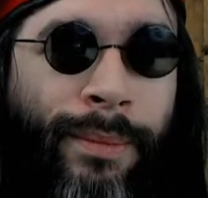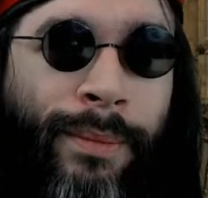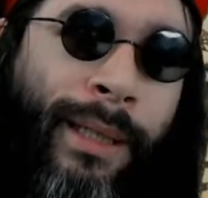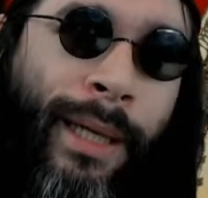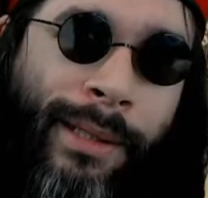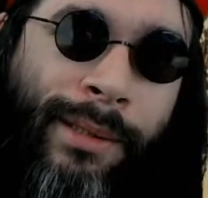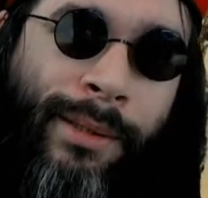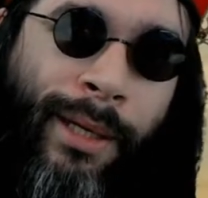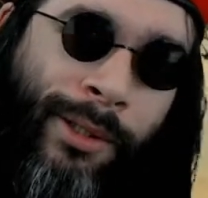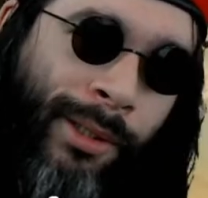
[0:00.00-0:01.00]
my cat's
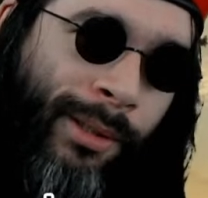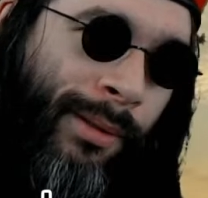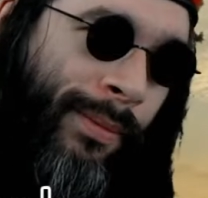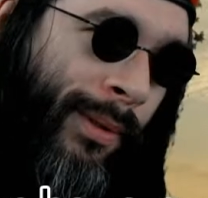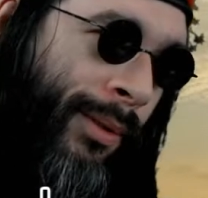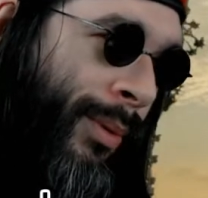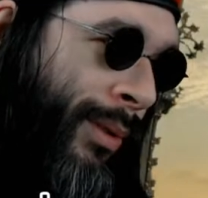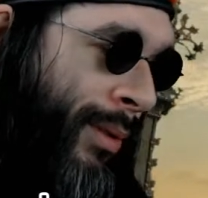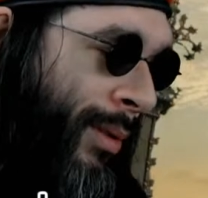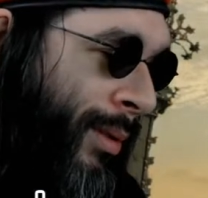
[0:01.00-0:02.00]
ashes, which
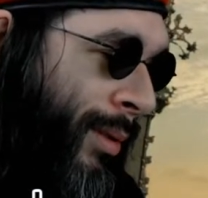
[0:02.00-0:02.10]
was